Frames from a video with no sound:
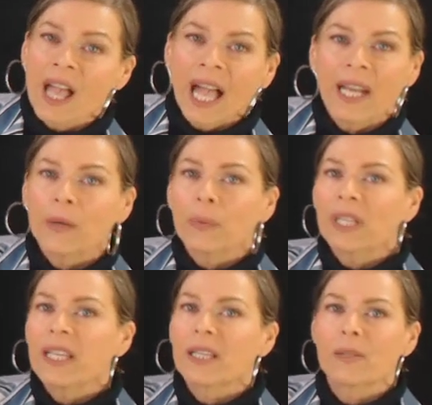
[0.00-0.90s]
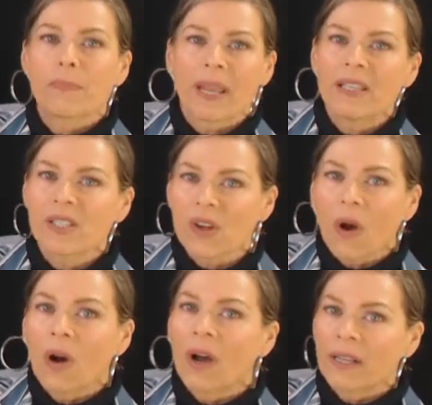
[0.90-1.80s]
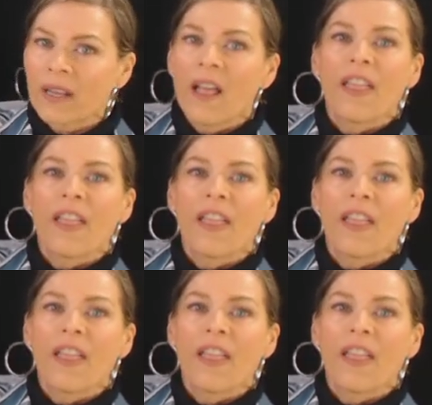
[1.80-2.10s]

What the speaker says: And it really is based on